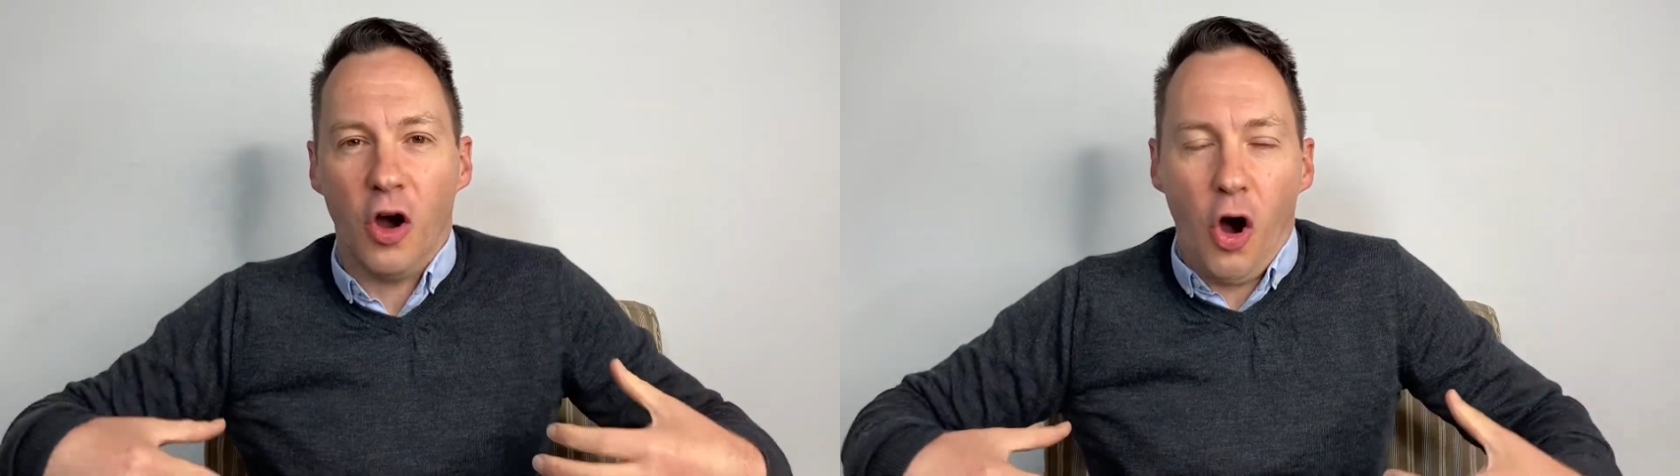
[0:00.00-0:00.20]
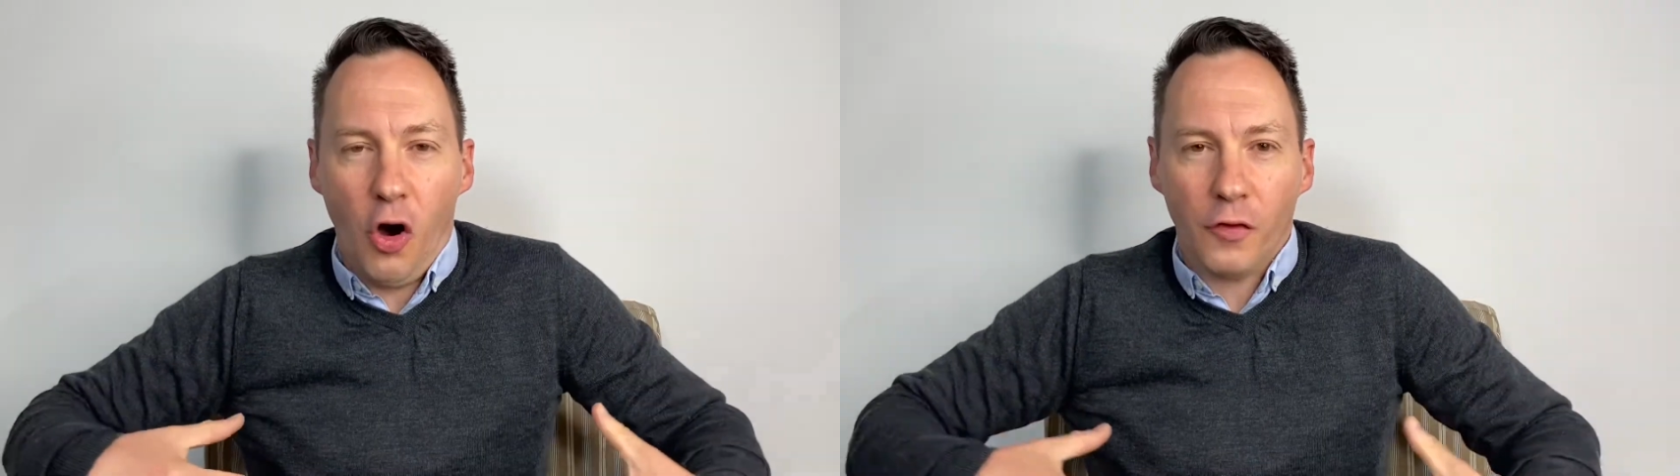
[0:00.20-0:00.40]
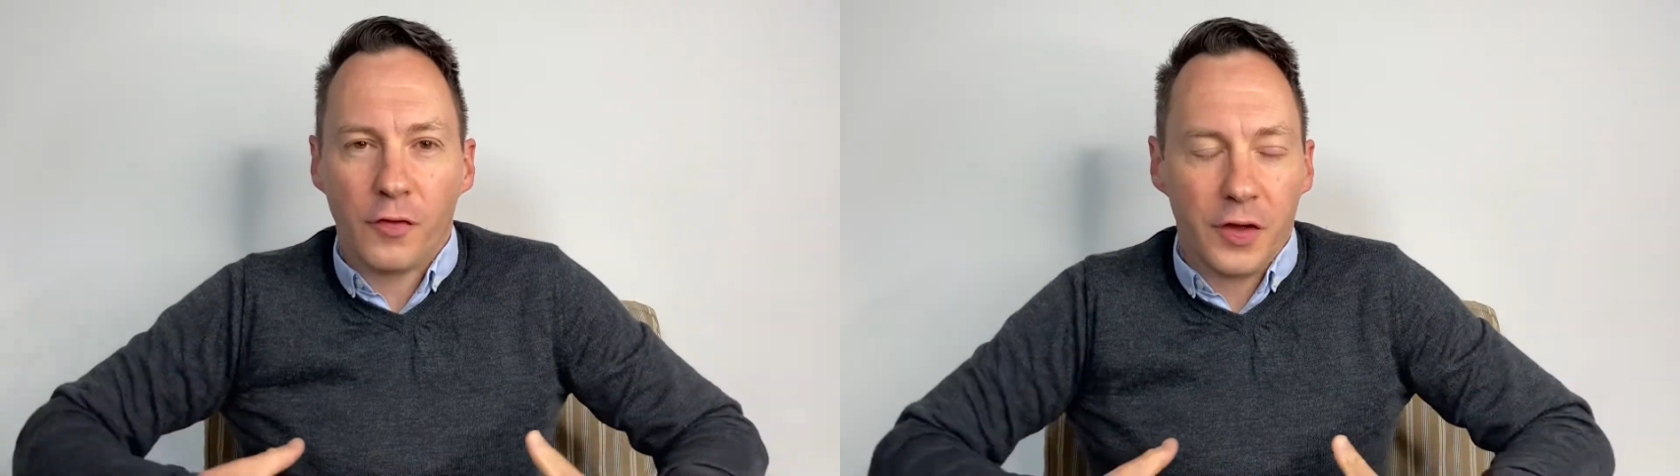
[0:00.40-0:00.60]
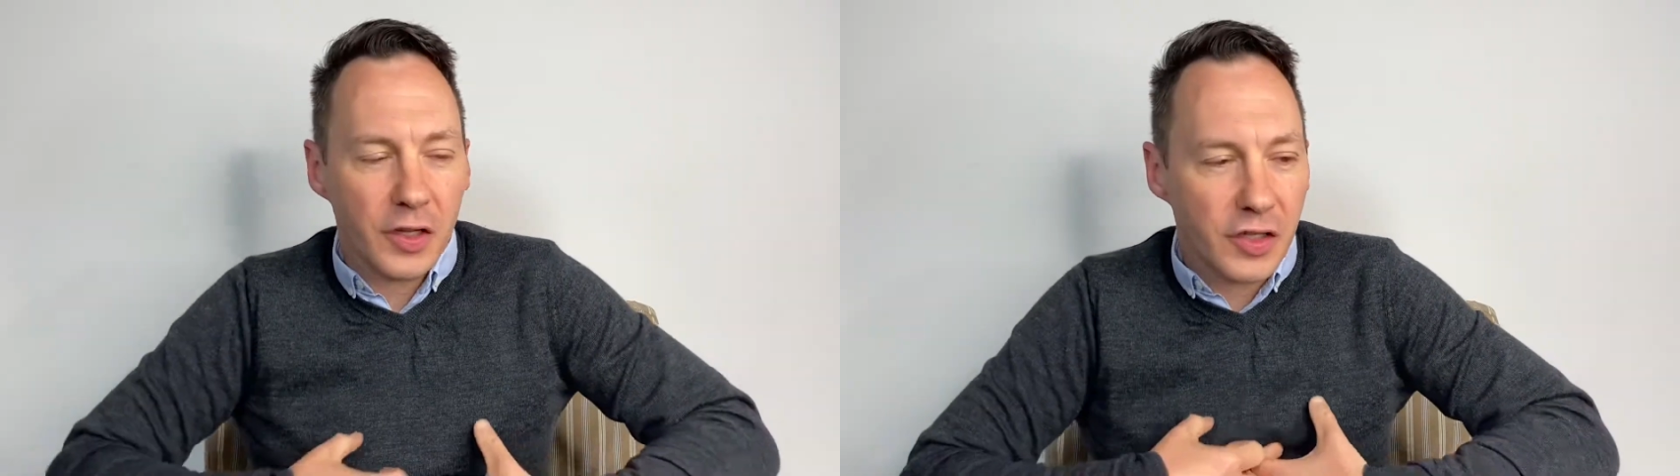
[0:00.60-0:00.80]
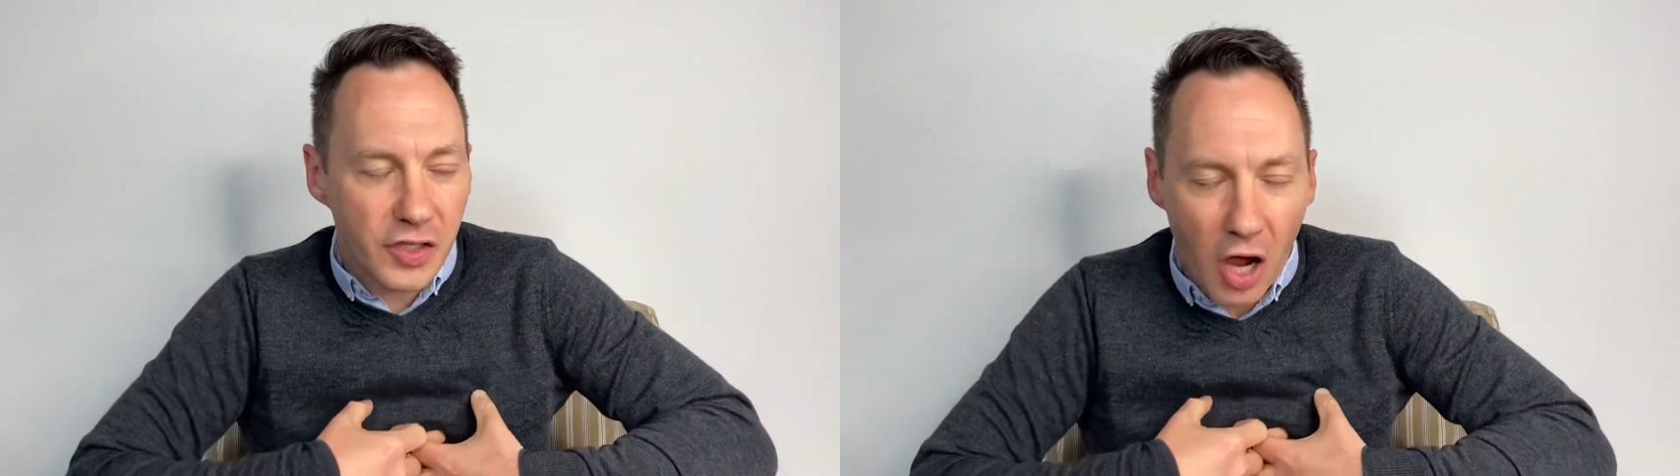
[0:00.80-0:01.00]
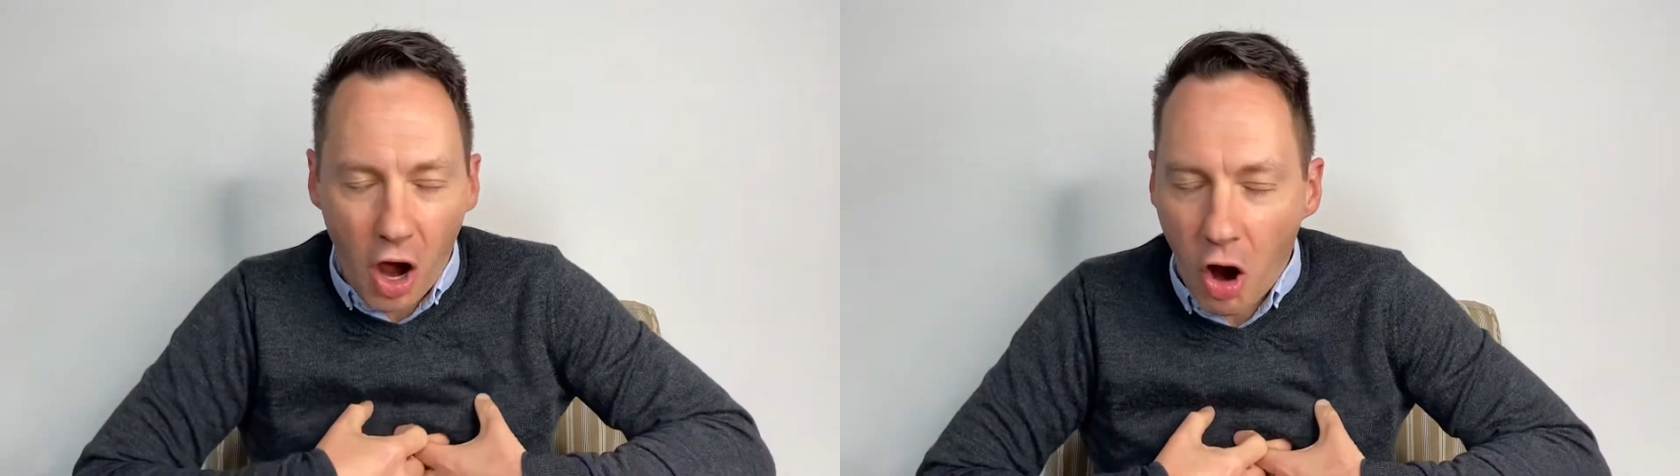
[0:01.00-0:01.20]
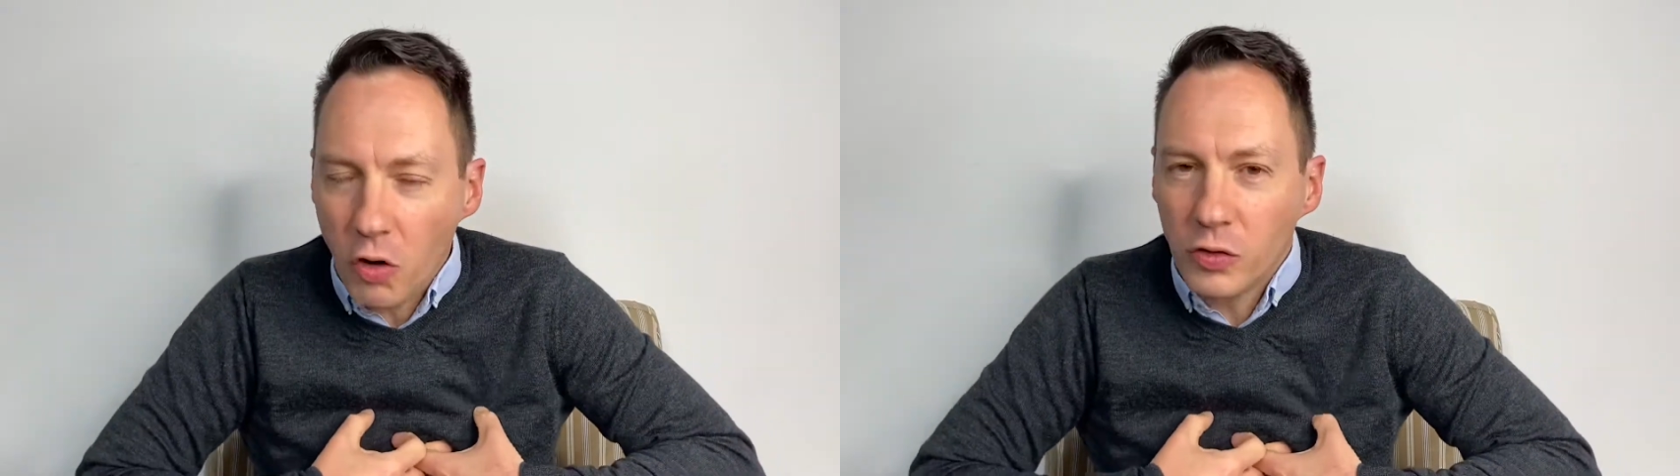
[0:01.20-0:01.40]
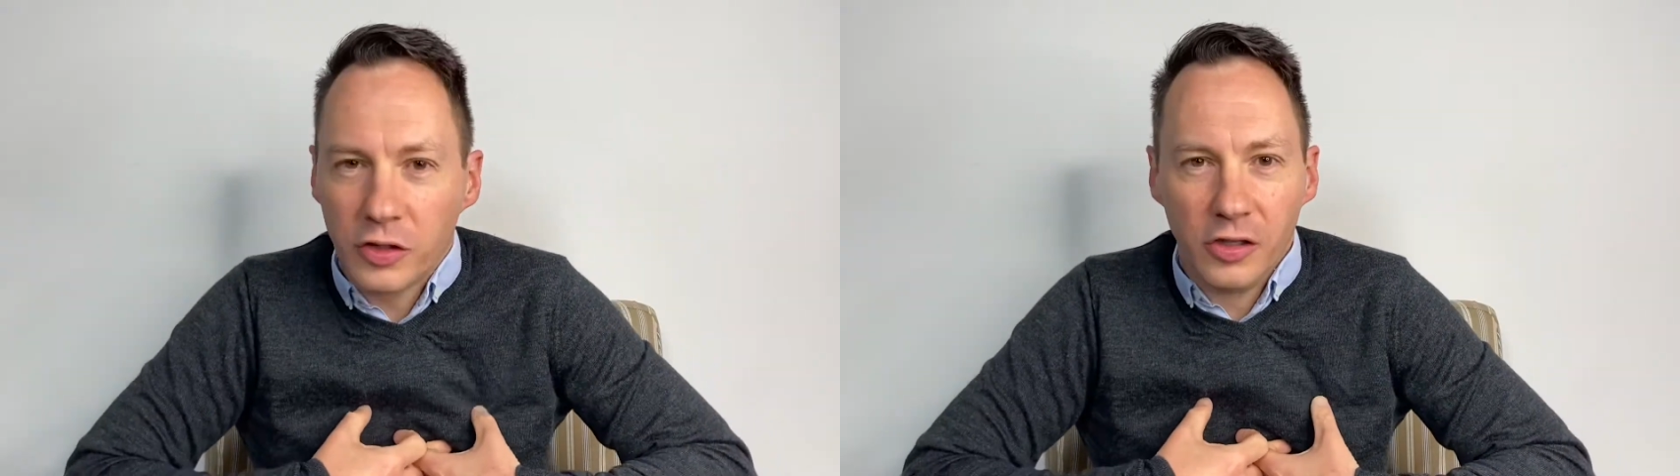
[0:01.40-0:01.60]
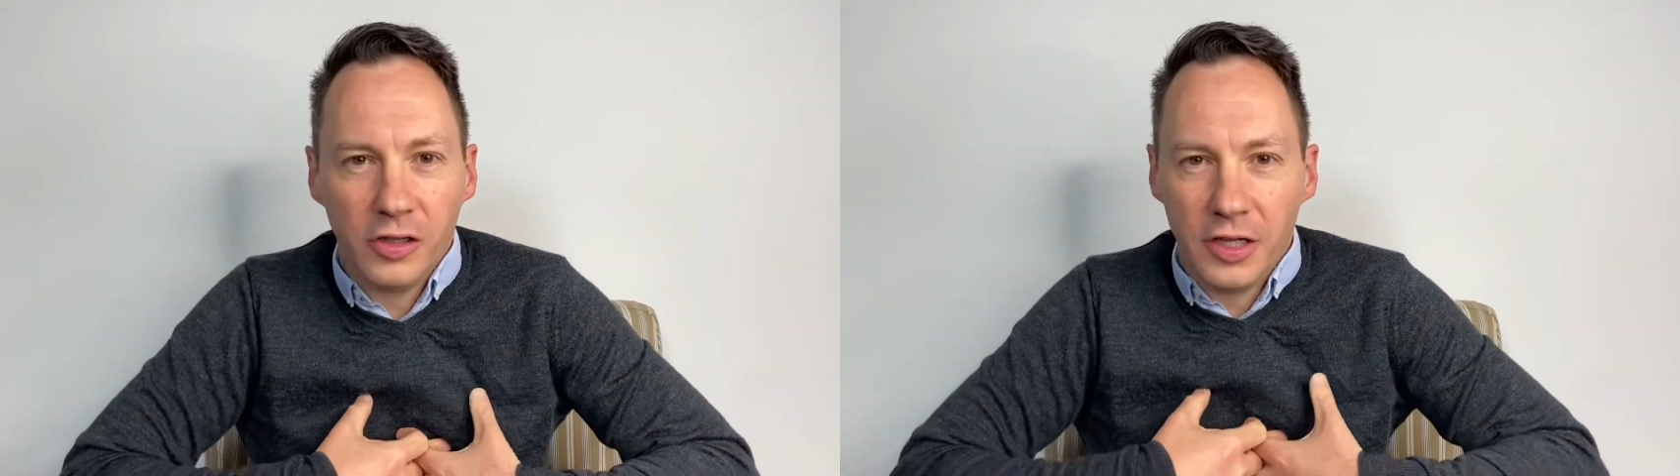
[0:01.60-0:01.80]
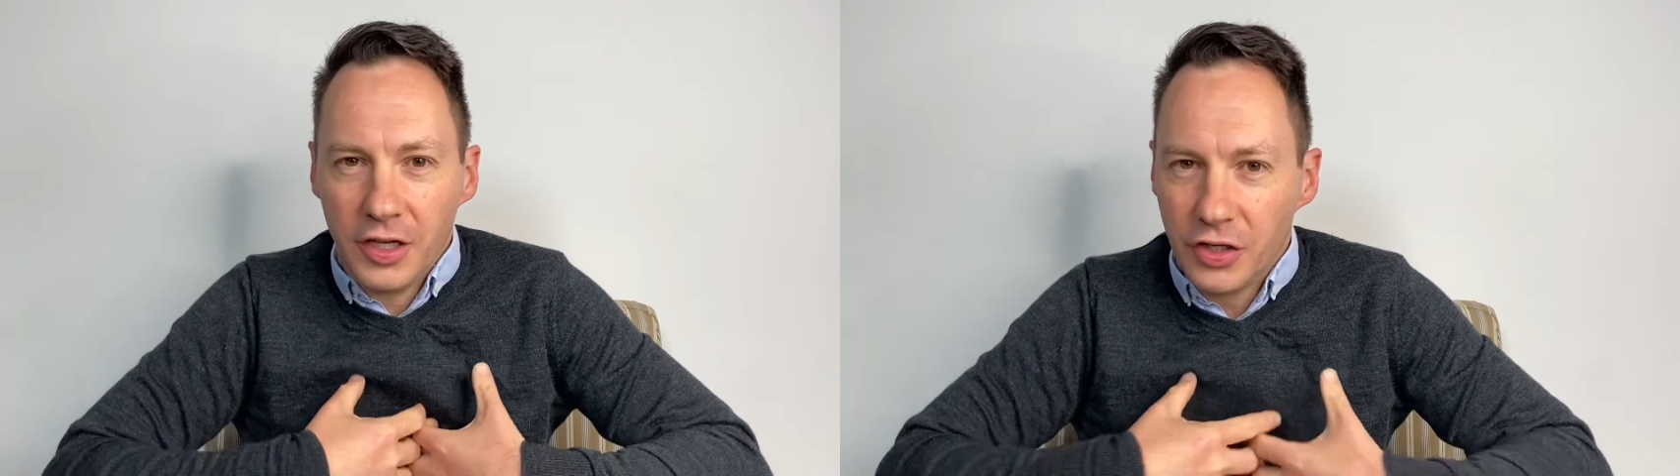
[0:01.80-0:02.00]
of total